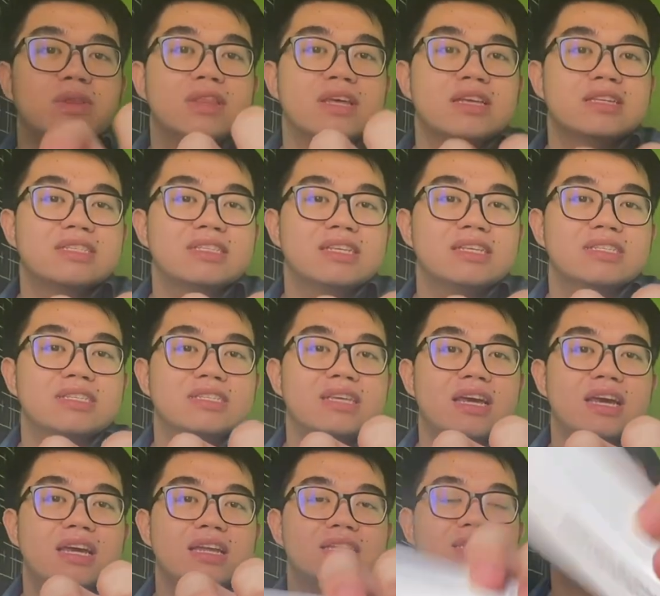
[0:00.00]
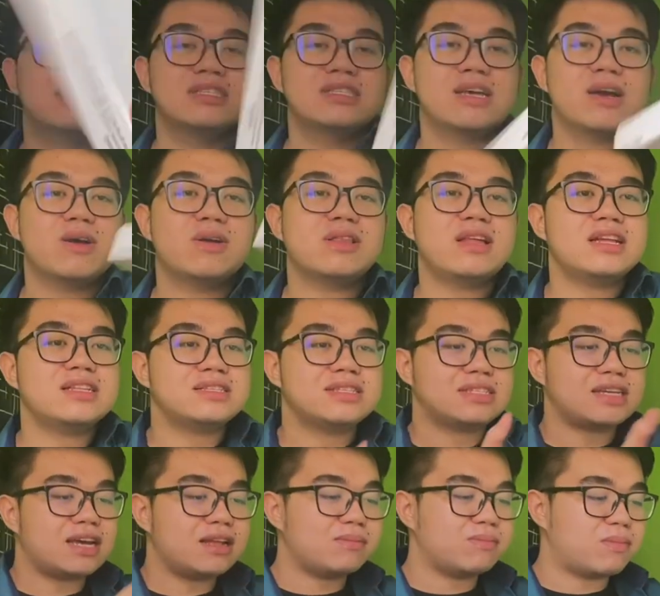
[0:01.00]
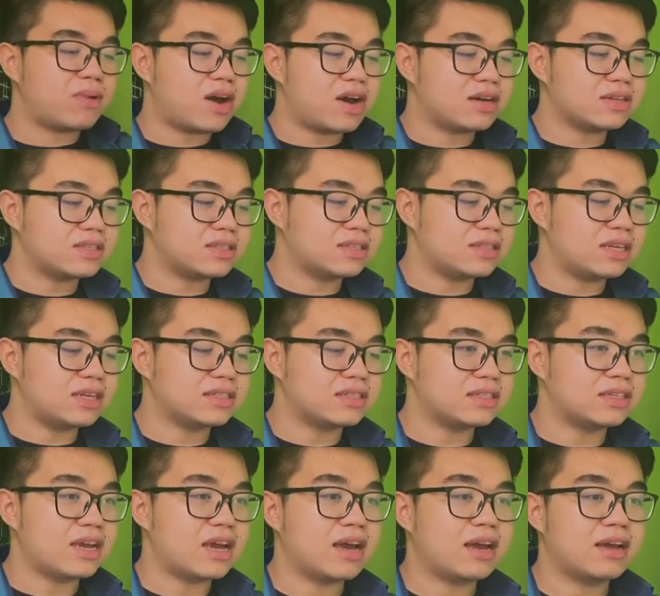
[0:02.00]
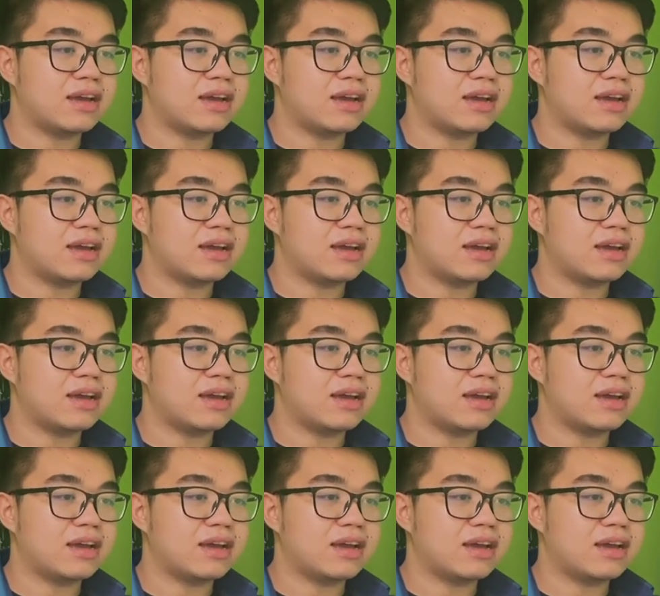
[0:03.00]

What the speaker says: this is it. So let's unbox this. Yeah,